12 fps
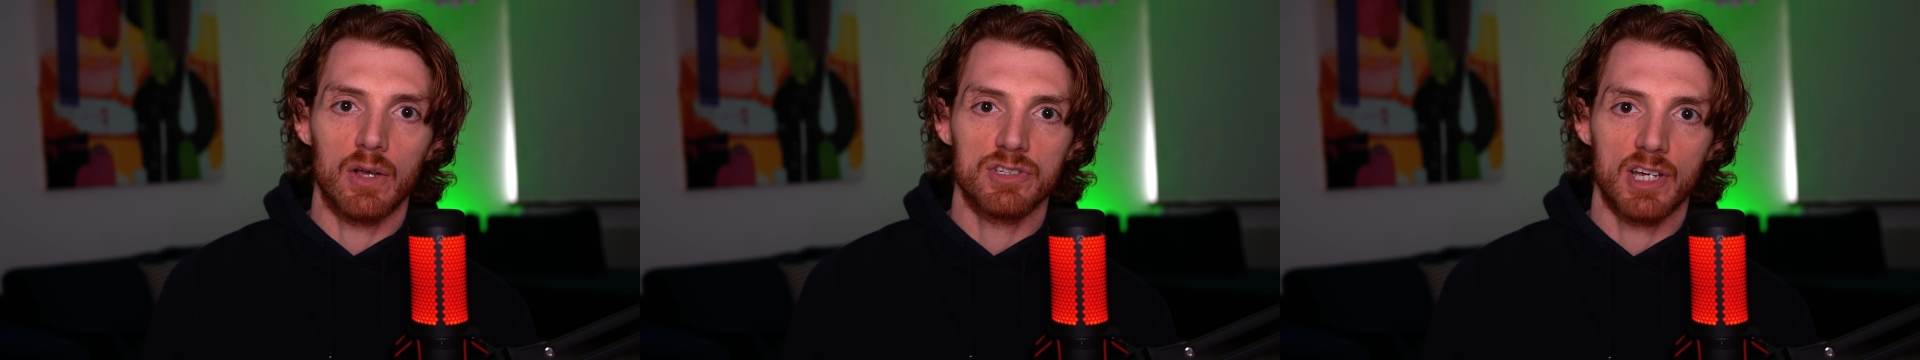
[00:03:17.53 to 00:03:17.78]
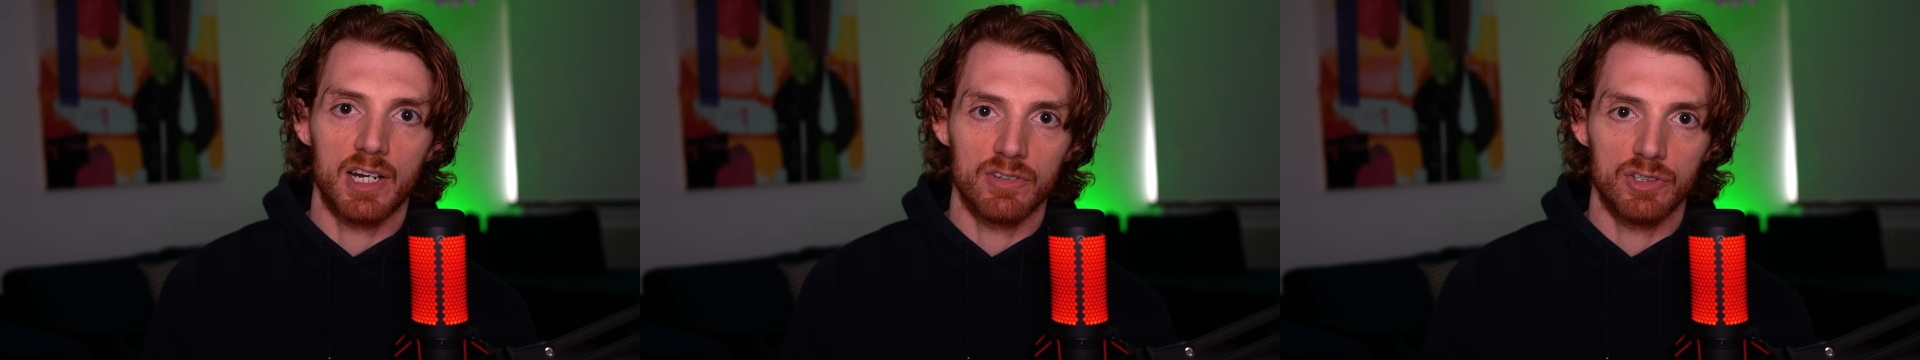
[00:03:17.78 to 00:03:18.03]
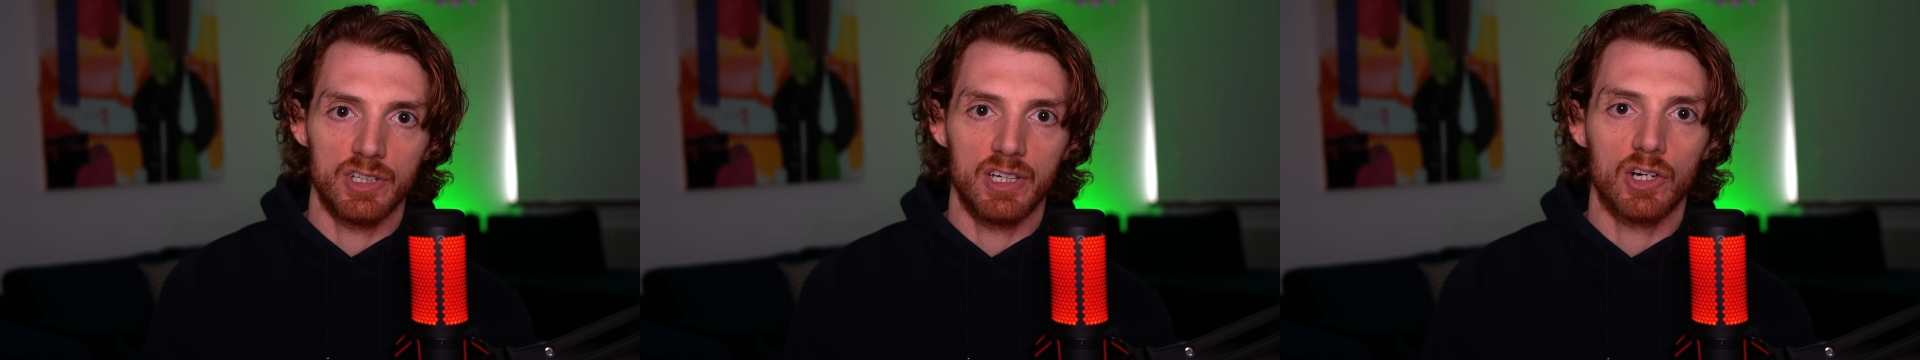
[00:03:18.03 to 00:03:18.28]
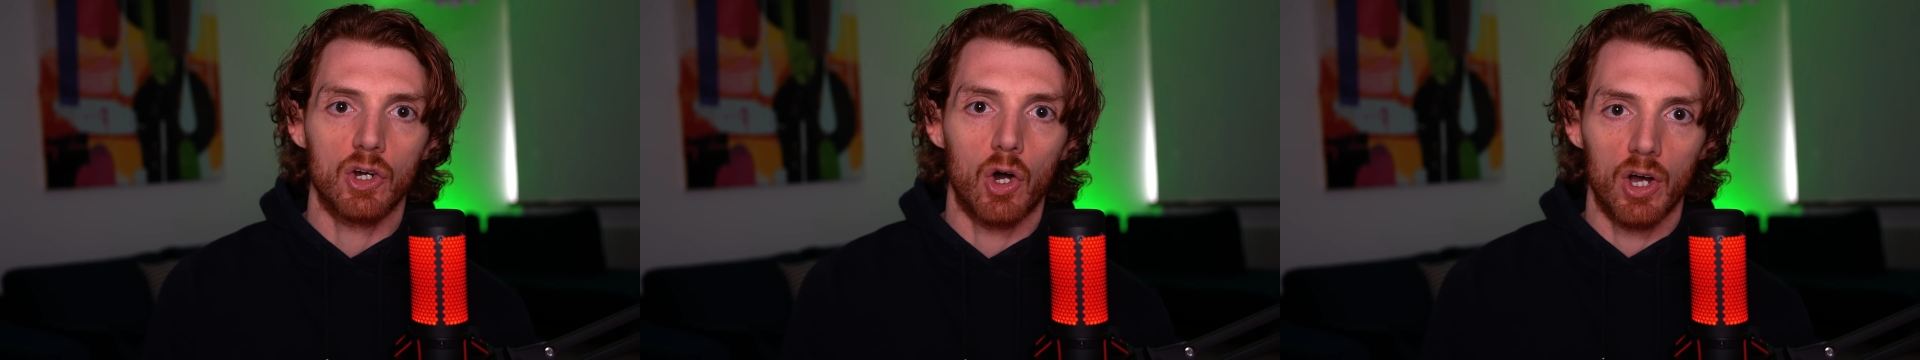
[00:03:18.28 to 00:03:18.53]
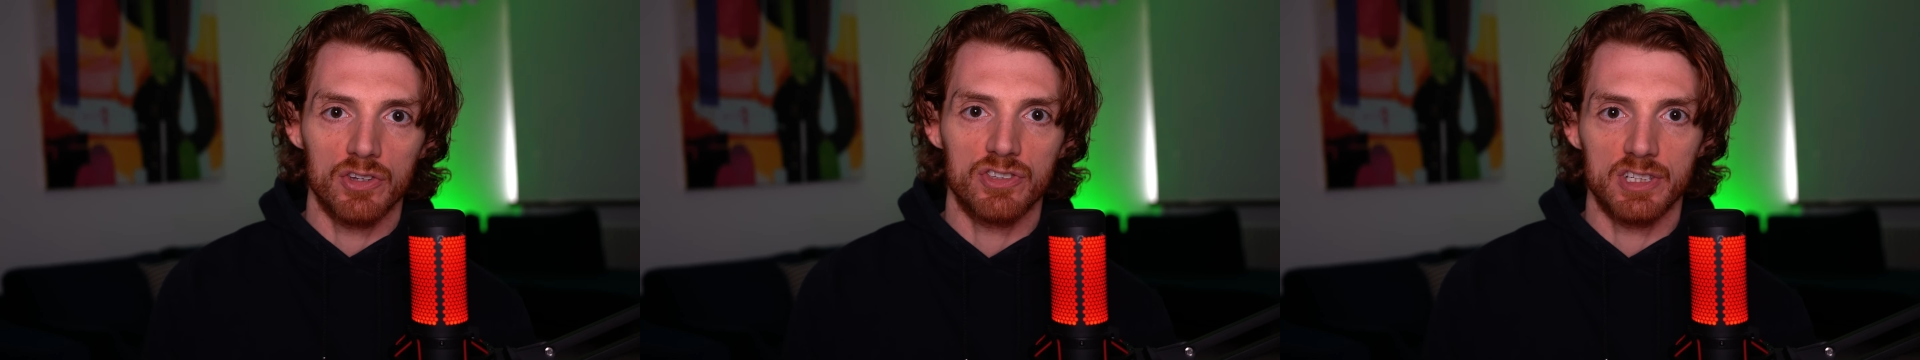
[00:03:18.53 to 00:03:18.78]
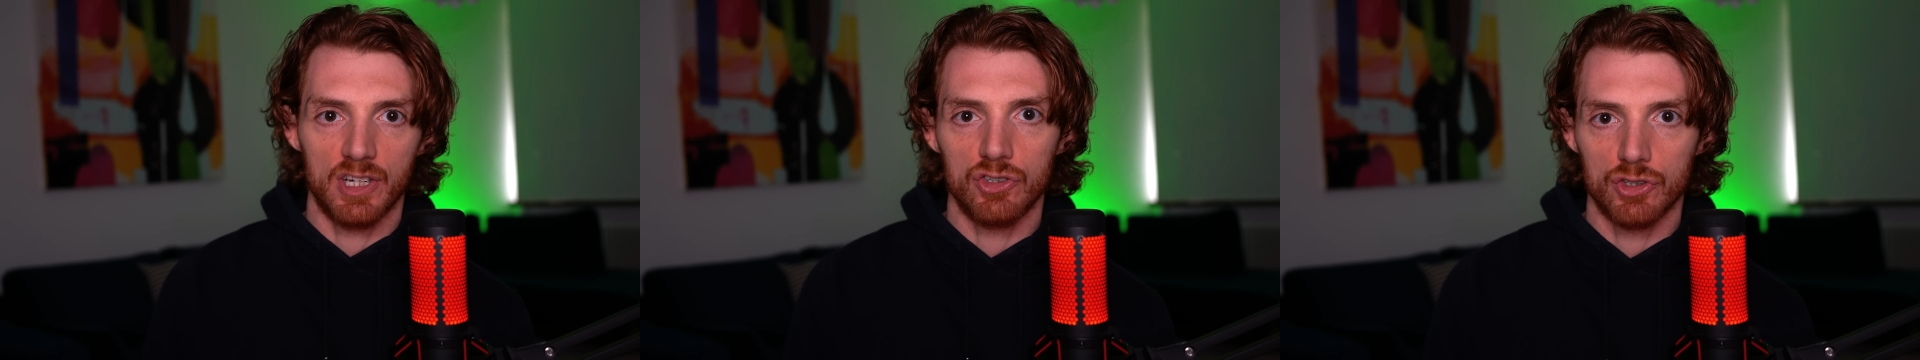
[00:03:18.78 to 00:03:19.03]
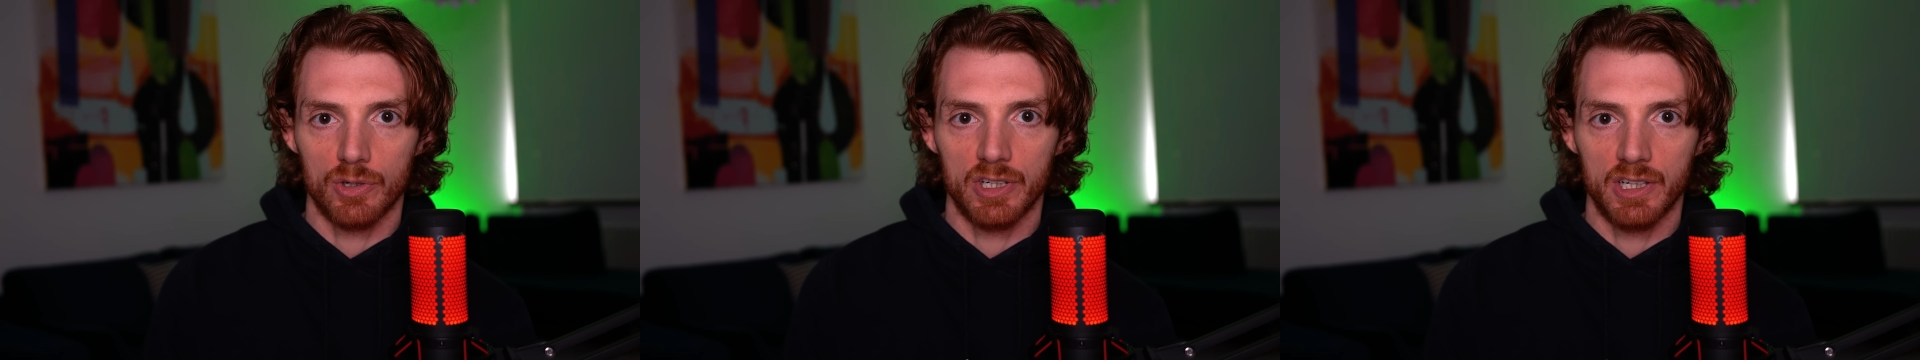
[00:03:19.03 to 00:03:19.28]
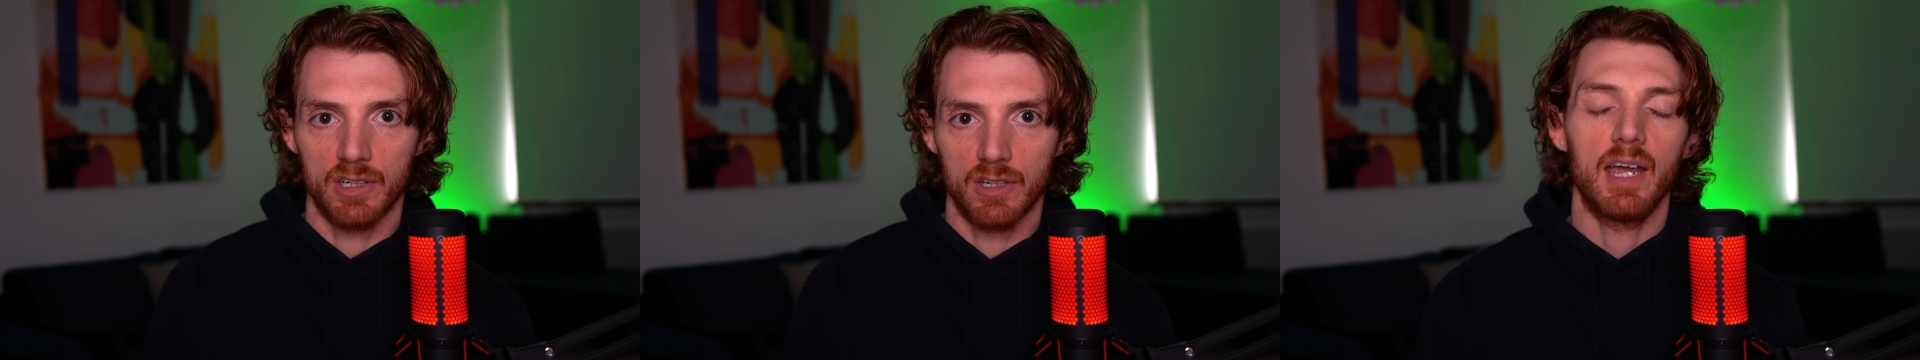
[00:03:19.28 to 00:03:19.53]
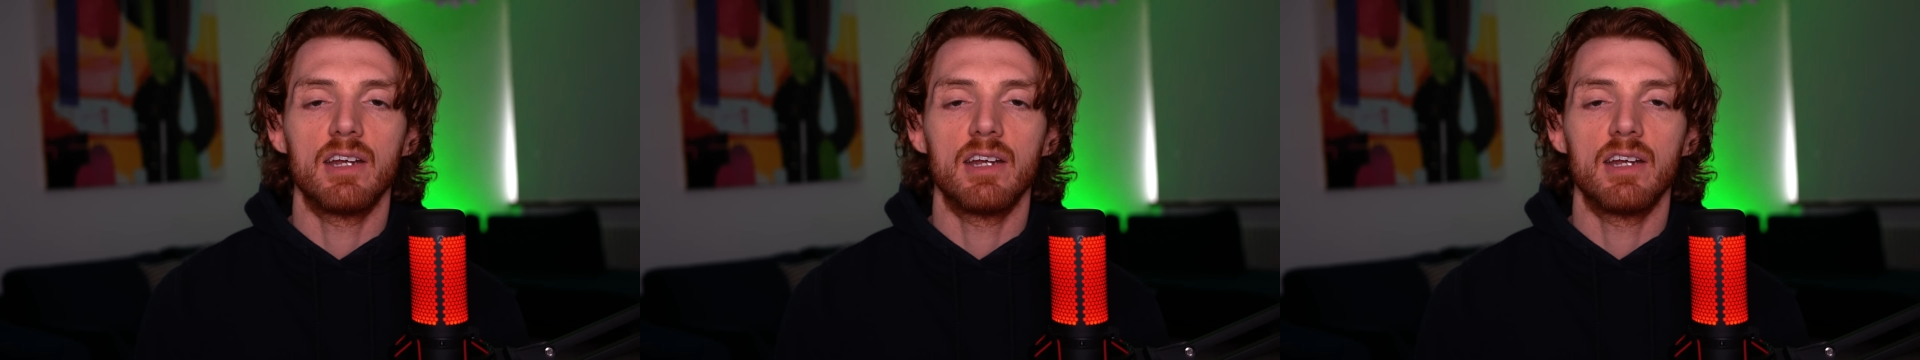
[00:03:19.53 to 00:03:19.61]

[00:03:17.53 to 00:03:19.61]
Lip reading: outside of your knee and cause the injury.